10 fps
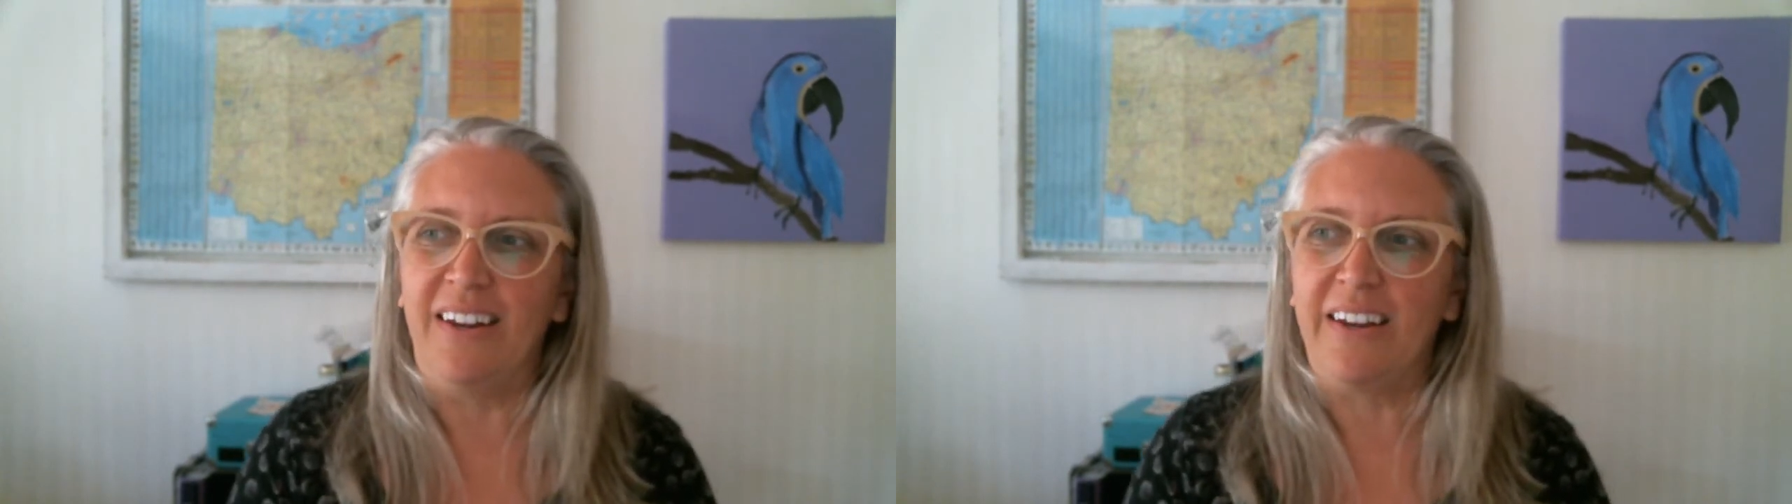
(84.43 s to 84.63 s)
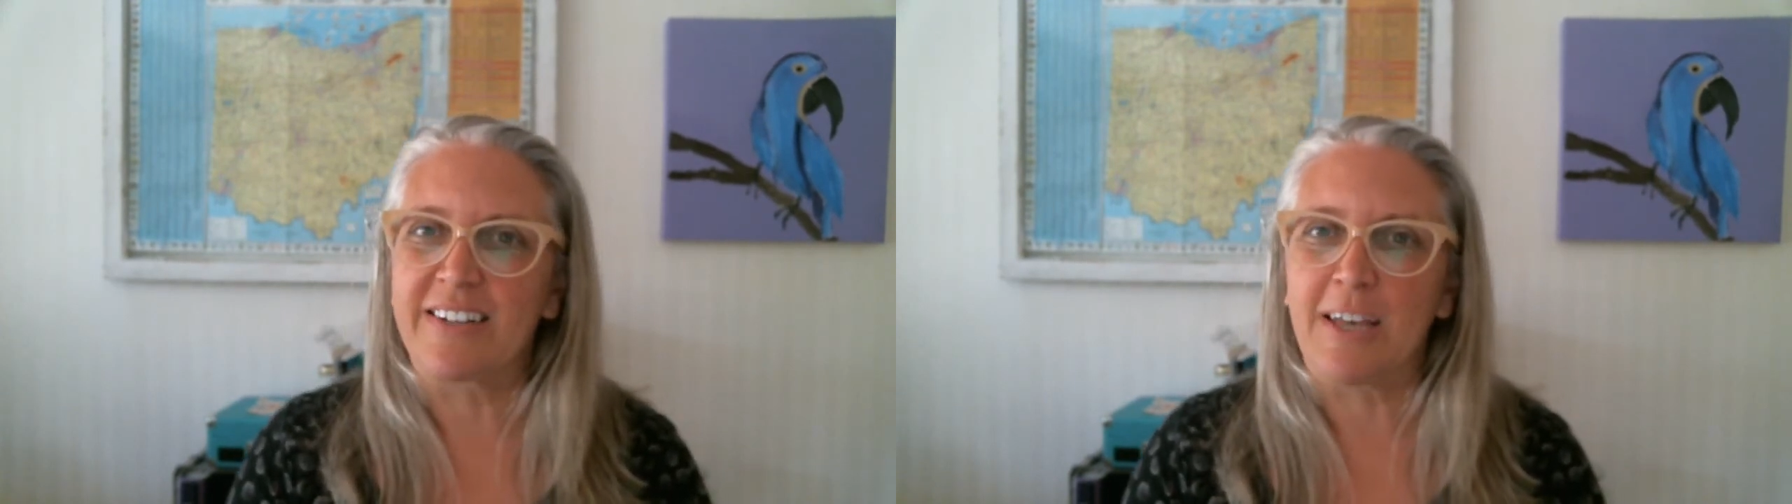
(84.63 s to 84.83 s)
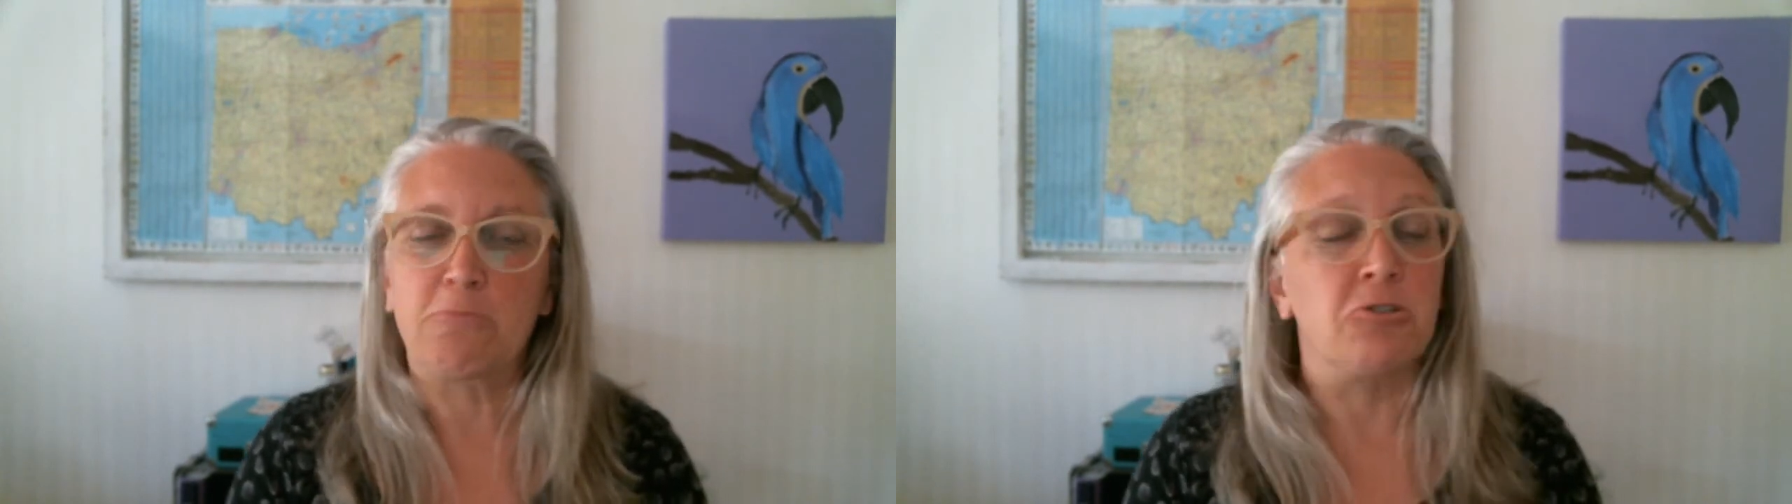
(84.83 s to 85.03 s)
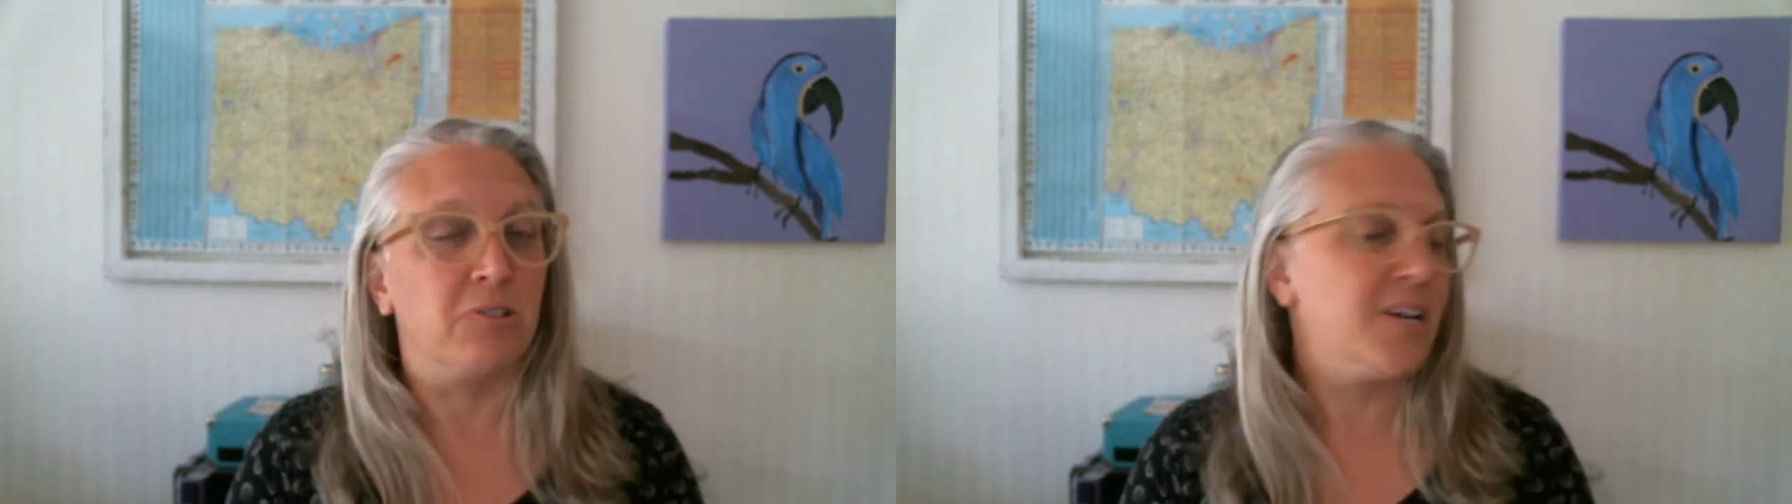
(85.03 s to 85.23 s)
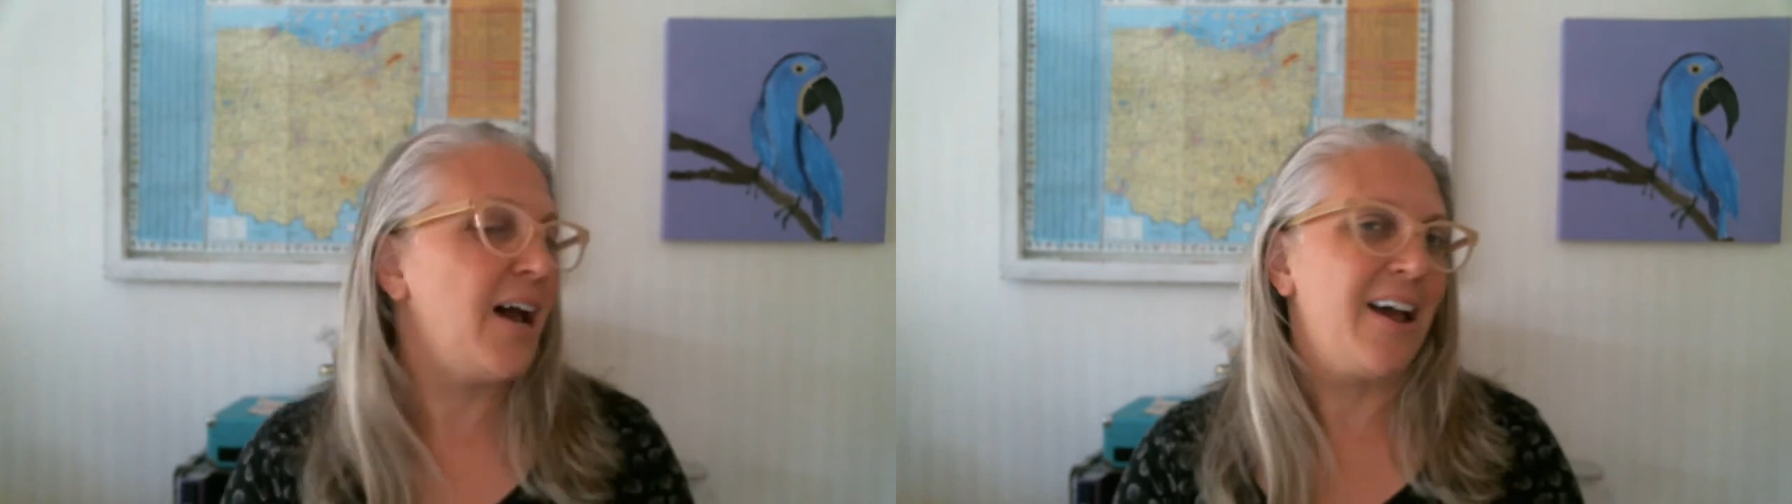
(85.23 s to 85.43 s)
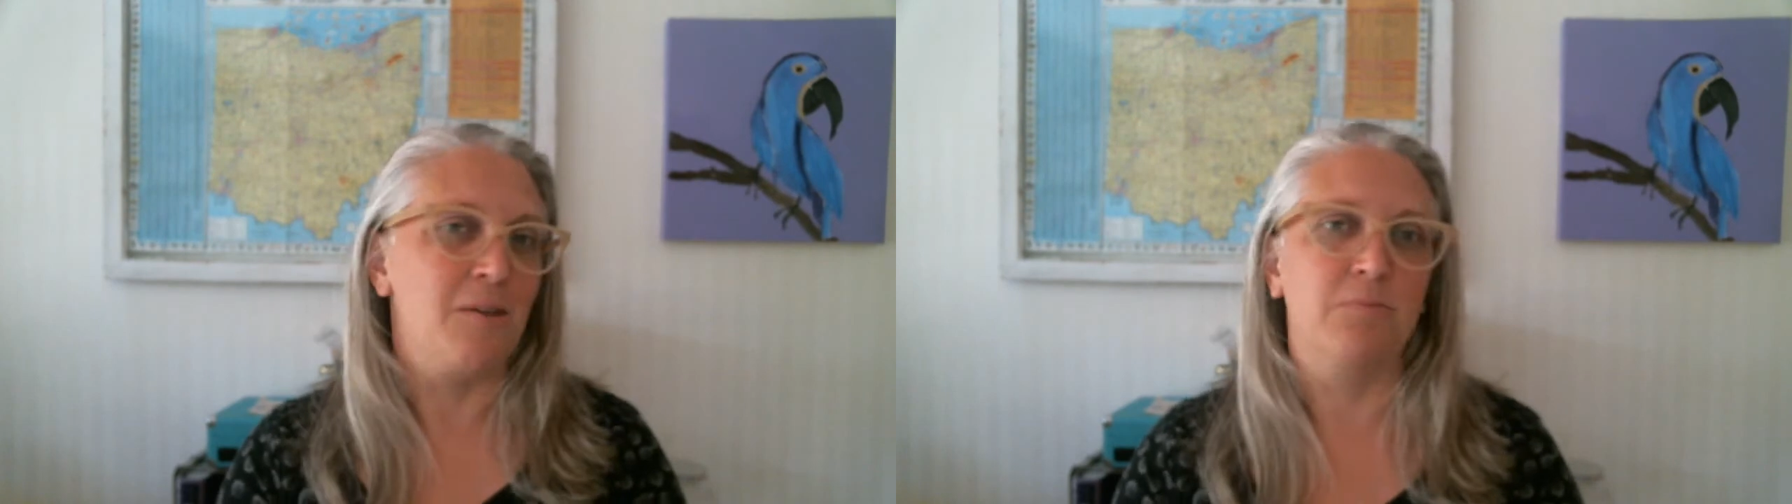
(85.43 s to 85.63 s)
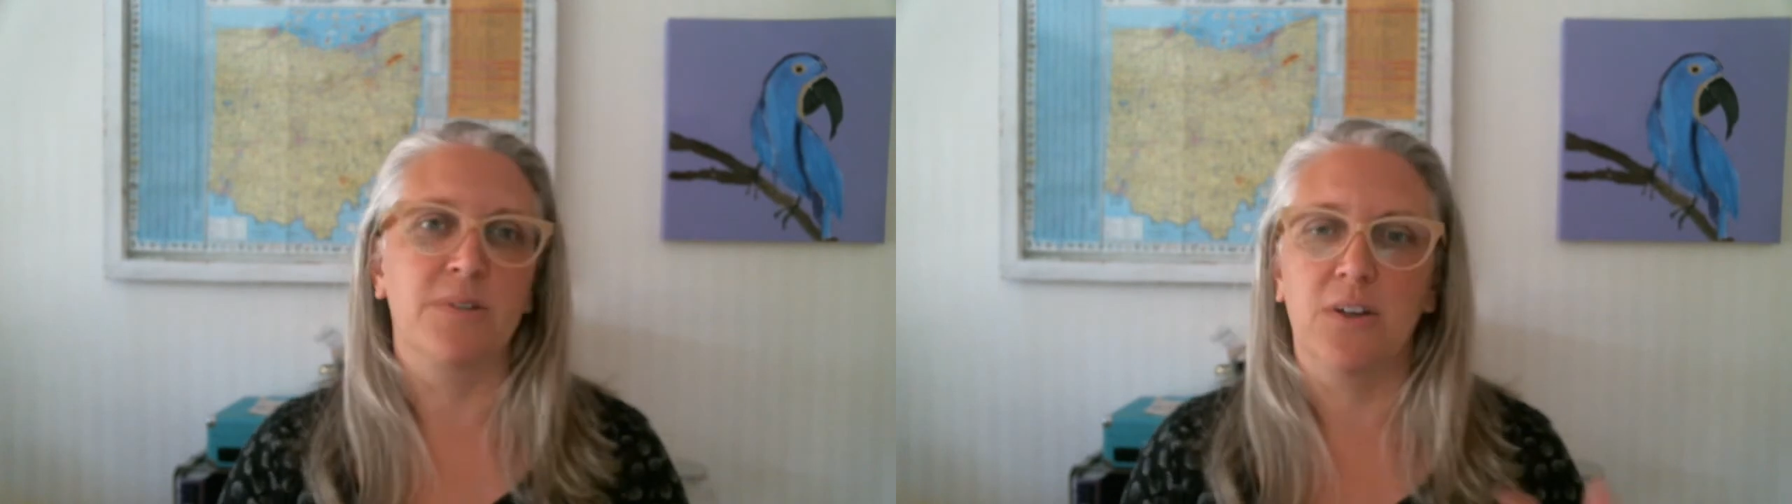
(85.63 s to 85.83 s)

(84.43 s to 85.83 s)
exceptional times,